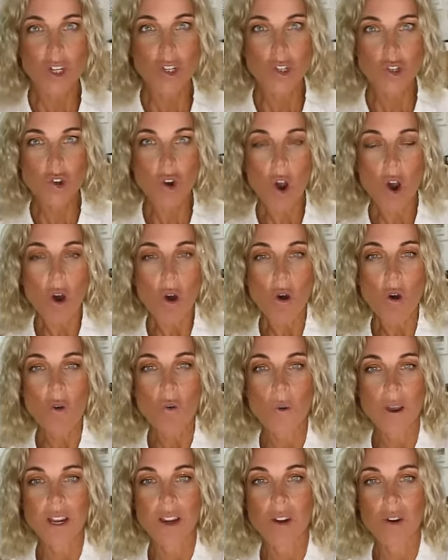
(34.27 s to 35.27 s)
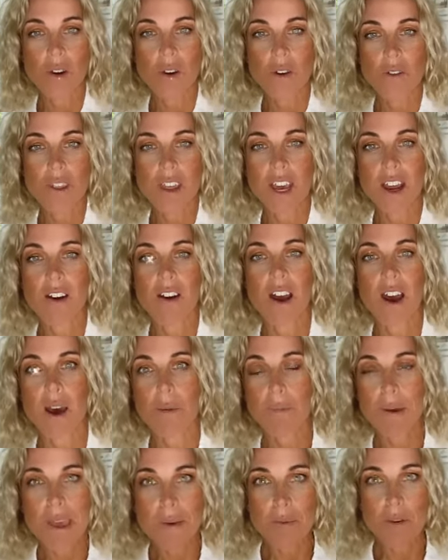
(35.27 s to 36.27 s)
control. We know there
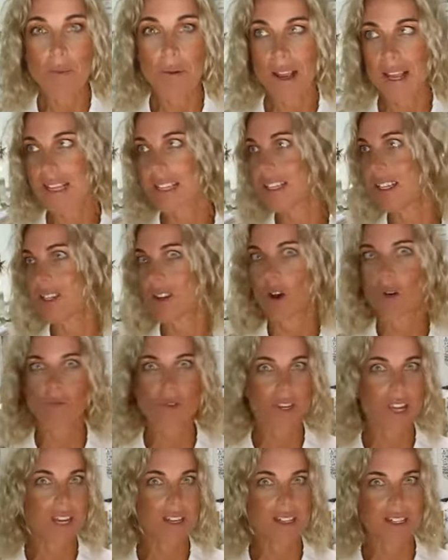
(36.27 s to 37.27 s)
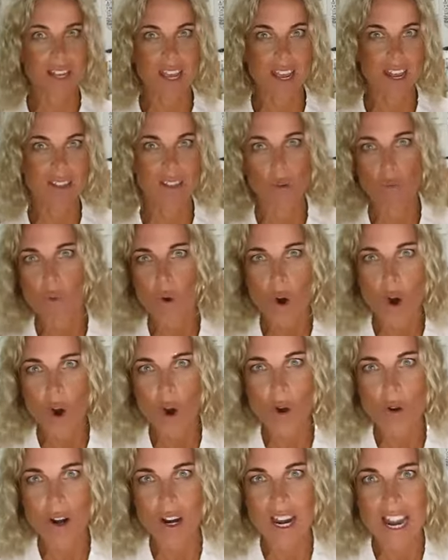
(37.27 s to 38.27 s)
are people, places, objects, and the
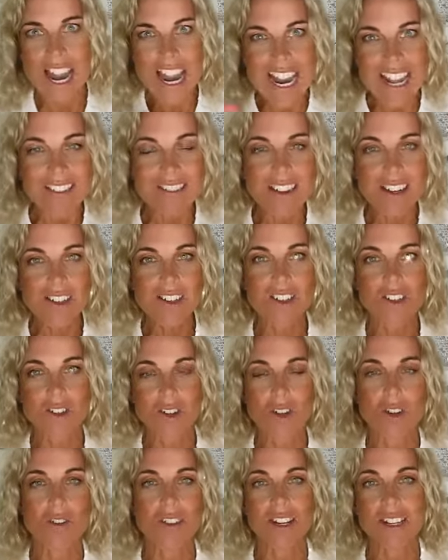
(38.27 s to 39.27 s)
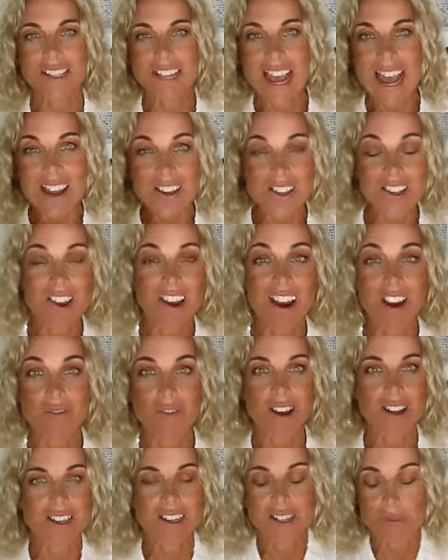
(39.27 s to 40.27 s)
world, and anything to do that is
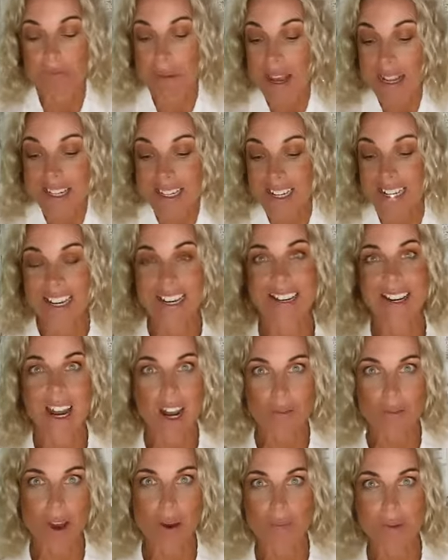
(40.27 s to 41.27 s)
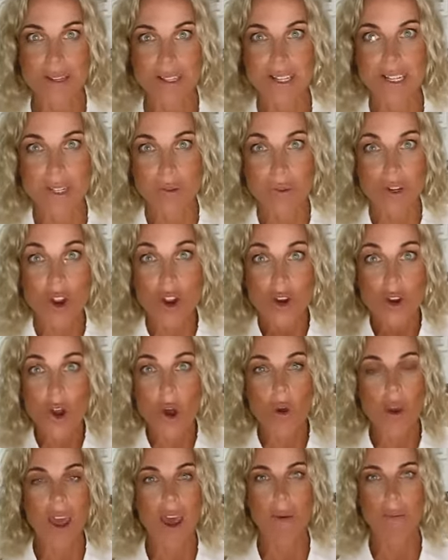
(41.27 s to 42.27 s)
outside of us is basically none of our business. We
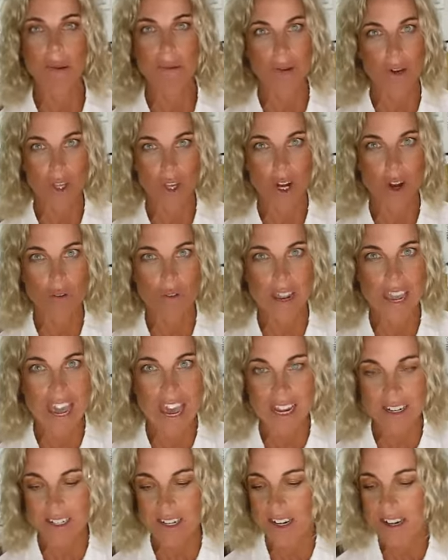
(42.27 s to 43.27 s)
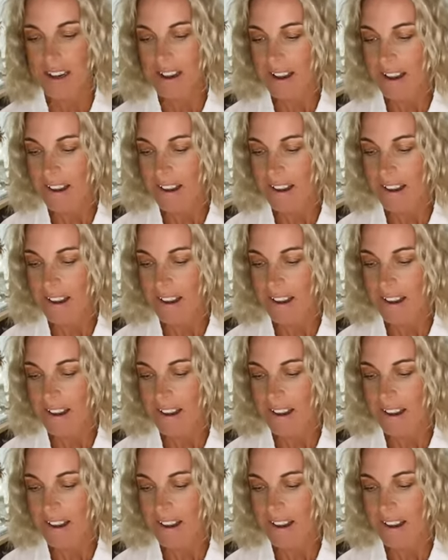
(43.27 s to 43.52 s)
don't know how people are going to react.